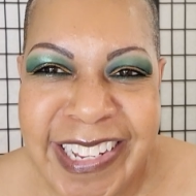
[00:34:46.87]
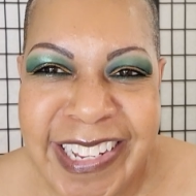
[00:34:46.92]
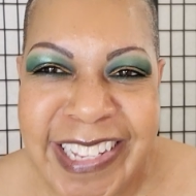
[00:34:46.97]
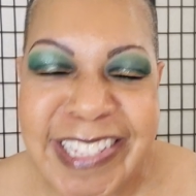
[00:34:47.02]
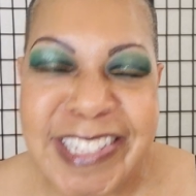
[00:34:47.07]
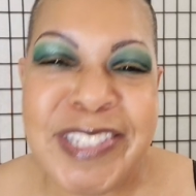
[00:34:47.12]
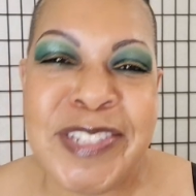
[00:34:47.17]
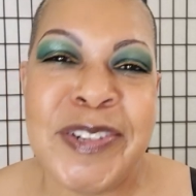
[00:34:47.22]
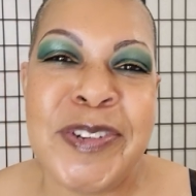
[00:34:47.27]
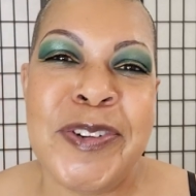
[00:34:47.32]

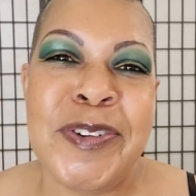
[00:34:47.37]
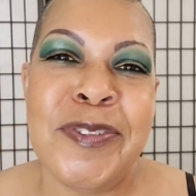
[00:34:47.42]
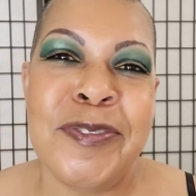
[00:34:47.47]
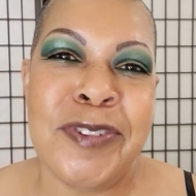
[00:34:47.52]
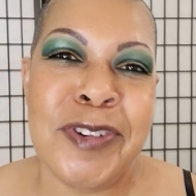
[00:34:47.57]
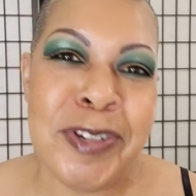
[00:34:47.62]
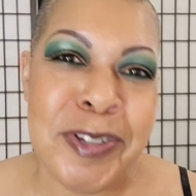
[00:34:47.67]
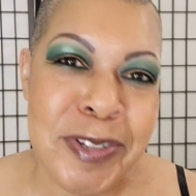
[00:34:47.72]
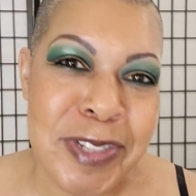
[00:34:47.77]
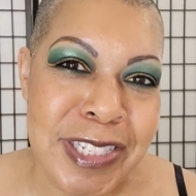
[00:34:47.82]
And so
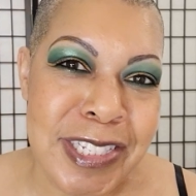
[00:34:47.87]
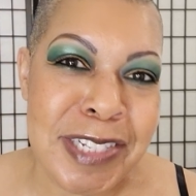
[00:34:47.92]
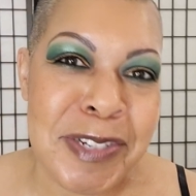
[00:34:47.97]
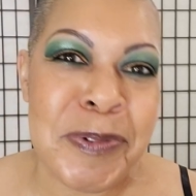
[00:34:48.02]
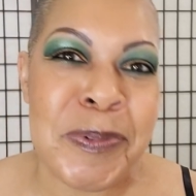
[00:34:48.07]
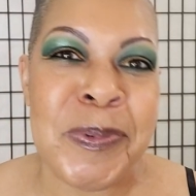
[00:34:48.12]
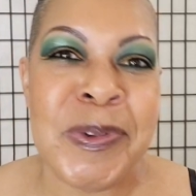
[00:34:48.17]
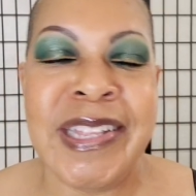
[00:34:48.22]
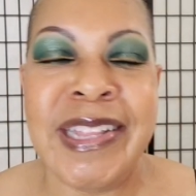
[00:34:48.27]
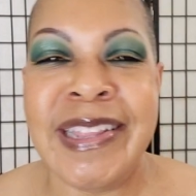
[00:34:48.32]
Rosa
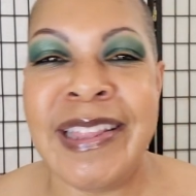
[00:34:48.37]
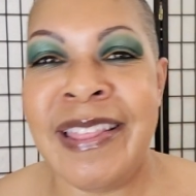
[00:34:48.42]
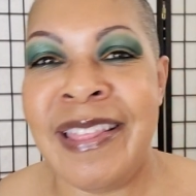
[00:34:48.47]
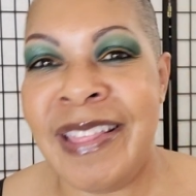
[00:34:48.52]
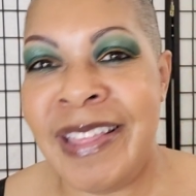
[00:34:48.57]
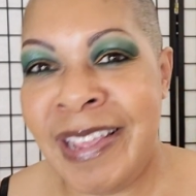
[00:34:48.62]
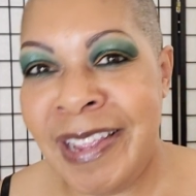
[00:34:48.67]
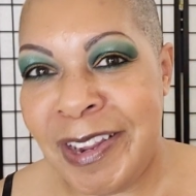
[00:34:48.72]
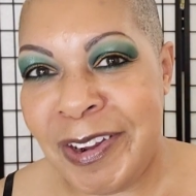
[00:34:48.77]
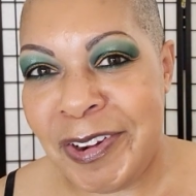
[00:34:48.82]
went
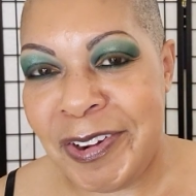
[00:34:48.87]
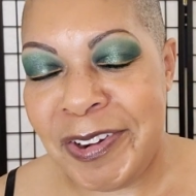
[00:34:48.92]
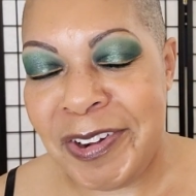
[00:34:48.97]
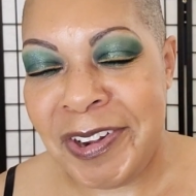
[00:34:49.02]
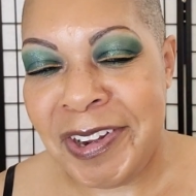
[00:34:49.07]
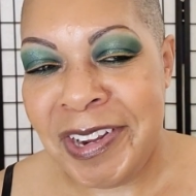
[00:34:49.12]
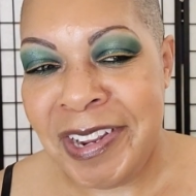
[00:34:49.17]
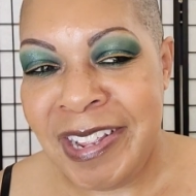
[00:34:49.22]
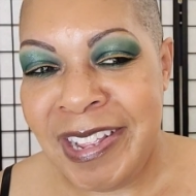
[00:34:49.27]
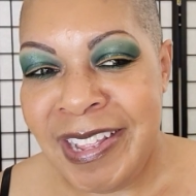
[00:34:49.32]
there.